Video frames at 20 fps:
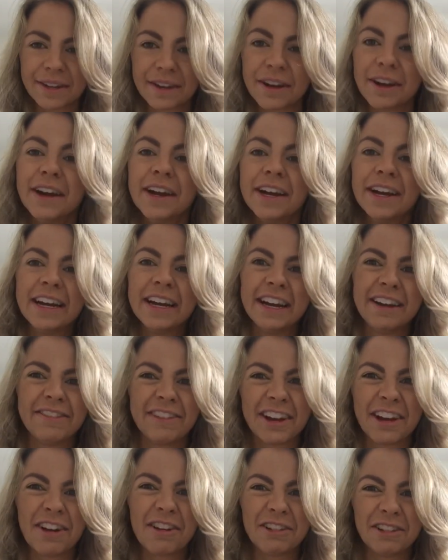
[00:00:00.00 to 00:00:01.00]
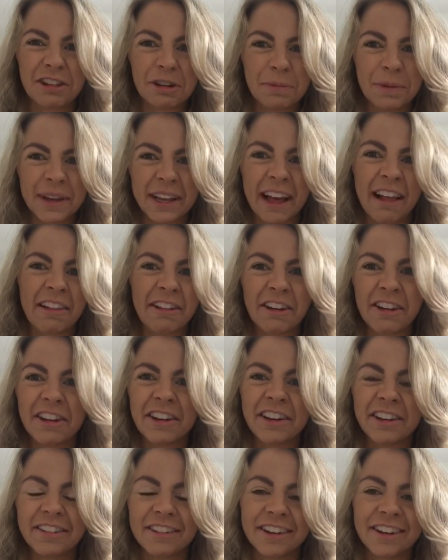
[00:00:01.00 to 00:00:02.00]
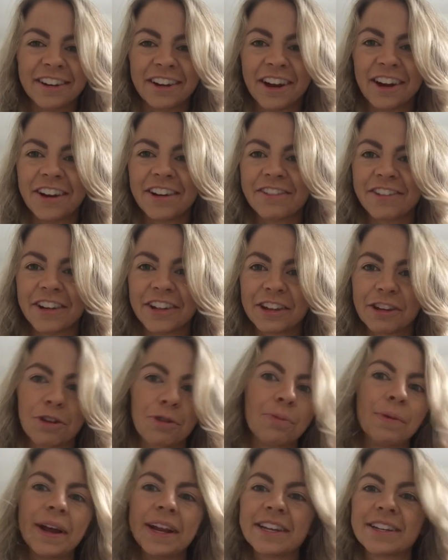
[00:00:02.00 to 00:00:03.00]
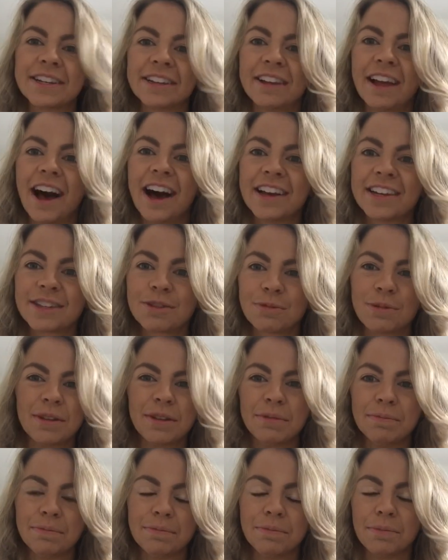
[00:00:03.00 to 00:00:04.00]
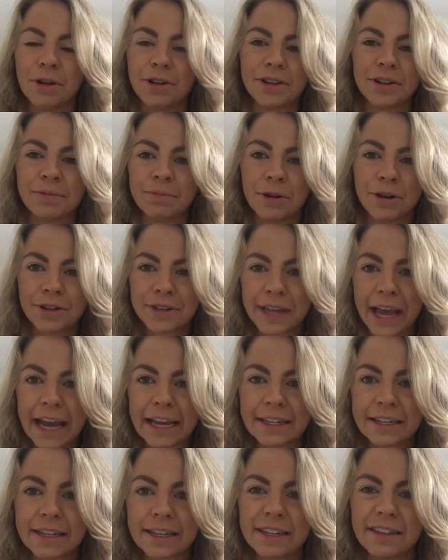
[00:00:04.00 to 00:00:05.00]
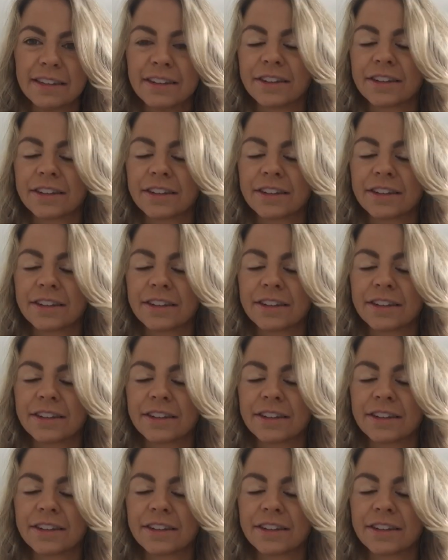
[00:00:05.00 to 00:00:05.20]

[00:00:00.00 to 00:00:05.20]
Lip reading: so if they go a little bit yellow, you know, you've only got a week to last with them in most cases.